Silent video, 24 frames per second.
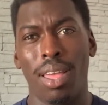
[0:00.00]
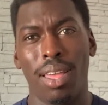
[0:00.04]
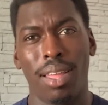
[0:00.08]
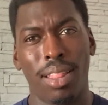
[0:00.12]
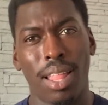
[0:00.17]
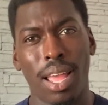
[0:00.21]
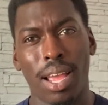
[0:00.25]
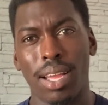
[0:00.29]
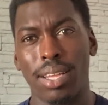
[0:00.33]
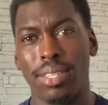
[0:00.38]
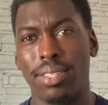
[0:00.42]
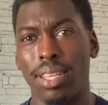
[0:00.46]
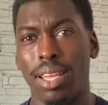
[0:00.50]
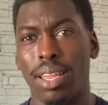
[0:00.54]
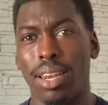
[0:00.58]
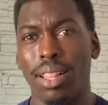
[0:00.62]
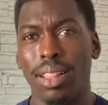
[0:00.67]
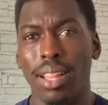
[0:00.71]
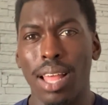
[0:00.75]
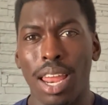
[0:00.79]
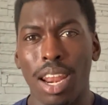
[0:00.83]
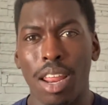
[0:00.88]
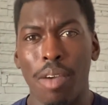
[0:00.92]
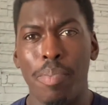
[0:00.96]
Like I said, a
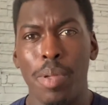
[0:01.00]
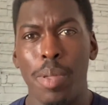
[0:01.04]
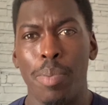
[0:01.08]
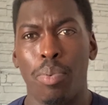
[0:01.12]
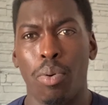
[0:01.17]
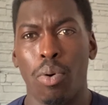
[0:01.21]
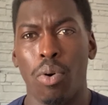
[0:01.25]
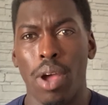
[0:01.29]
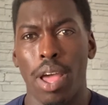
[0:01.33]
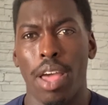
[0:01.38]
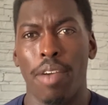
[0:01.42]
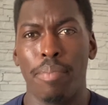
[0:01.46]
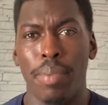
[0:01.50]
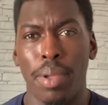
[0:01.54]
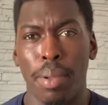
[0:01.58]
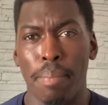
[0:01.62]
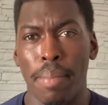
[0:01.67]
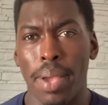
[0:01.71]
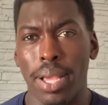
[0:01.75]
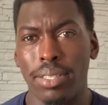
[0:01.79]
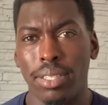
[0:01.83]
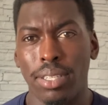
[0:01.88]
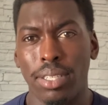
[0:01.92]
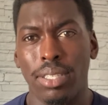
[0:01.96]
lot of people have been
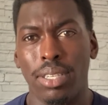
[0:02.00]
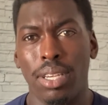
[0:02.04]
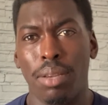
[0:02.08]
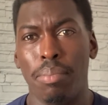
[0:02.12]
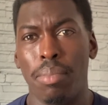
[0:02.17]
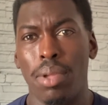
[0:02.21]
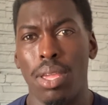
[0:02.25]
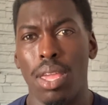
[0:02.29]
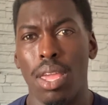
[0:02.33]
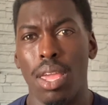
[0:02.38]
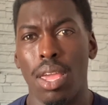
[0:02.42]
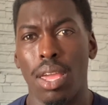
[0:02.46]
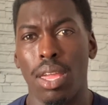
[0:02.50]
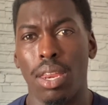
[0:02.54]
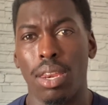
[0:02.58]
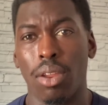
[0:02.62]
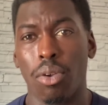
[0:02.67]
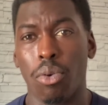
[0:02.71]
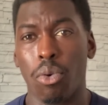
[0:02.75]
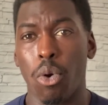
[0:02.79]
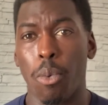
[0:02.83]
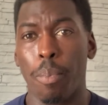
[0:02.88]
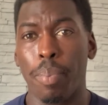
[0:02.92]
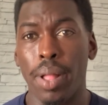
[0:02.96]
messaging me and
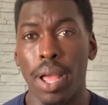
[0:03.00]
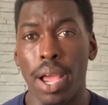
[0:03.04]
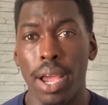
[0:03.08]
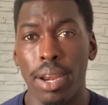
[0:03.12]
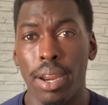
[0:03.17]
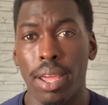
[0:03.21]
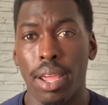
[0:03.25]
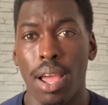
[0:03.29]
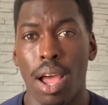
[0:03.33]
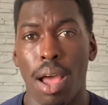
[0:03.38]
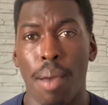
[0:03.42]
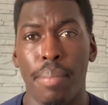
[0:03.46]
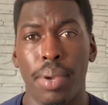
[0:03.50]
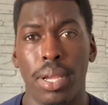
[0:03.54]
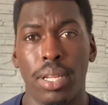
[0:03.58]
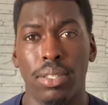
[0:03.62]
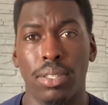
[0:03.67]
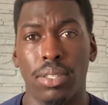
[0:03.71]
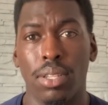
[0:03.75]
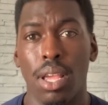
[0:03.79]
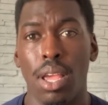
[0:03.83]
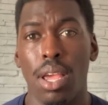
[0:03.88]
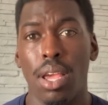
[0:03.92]
replying to comments,